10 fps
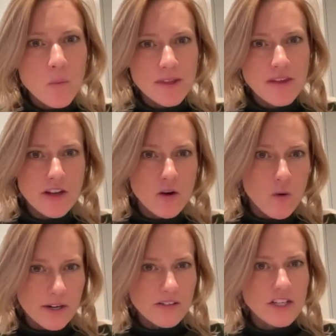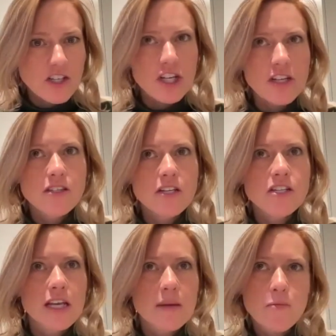within their organizations and
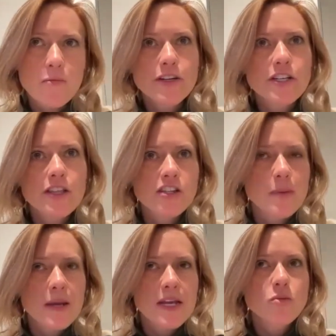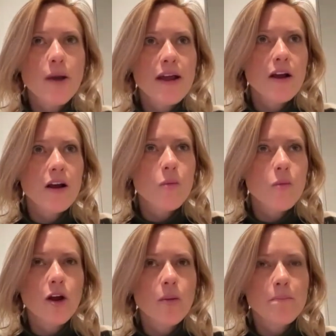to like move into that space where
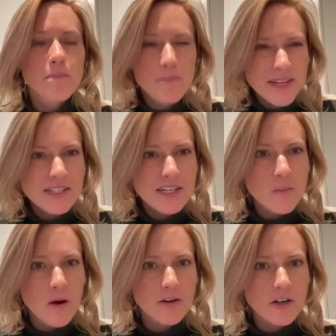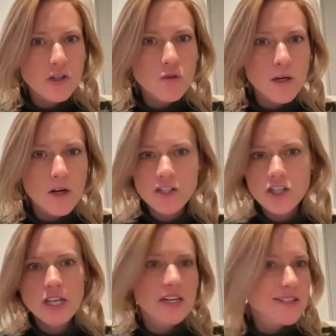we are business partners. We're not
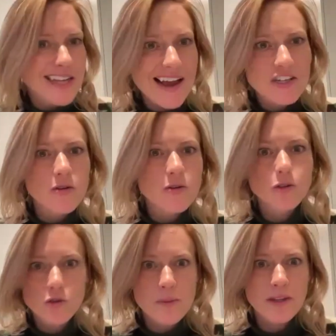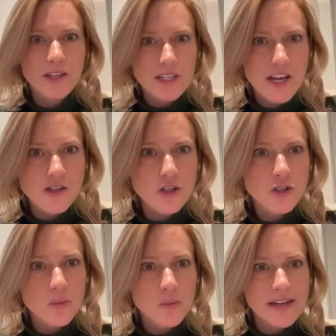just like tactical usability
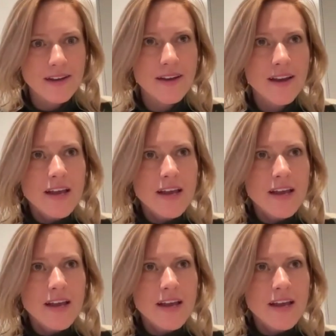testers. We